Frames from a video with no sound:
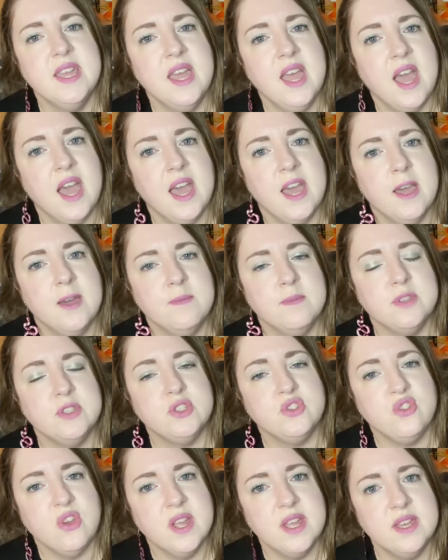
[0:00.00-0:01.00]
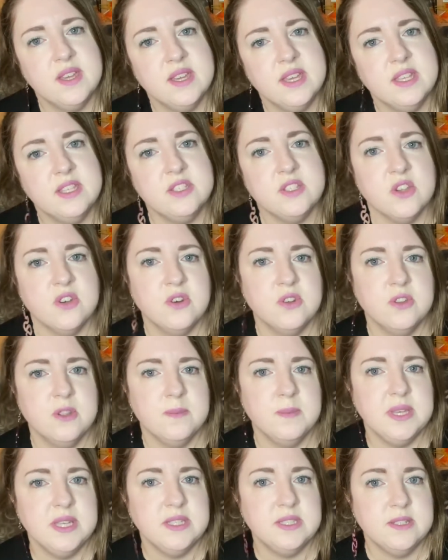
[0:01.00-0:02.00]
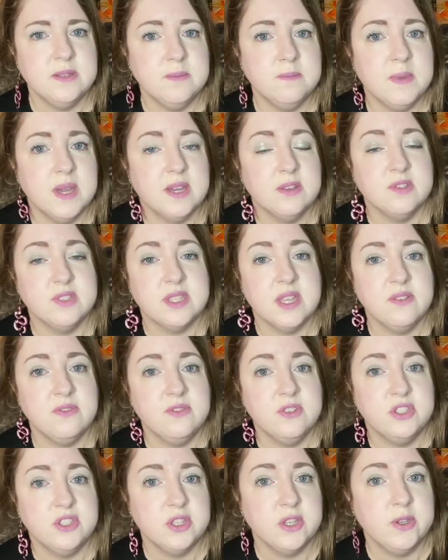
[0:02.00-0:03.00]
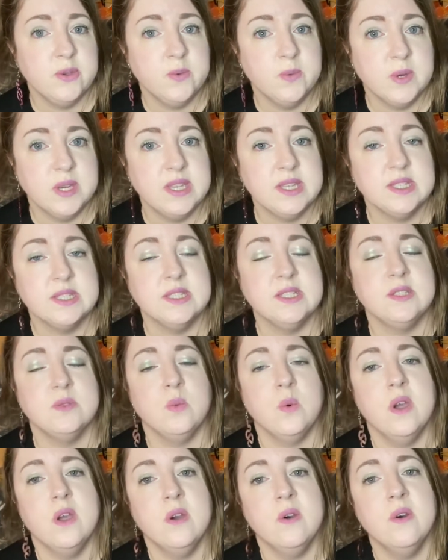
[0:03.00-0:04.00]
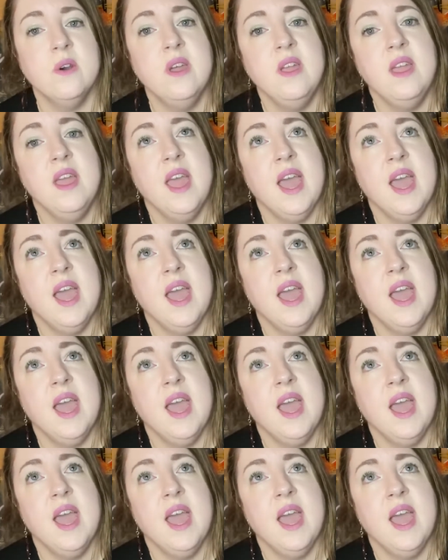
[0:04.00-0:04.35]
Estrella is on a medium mouse every 2 weeks as well.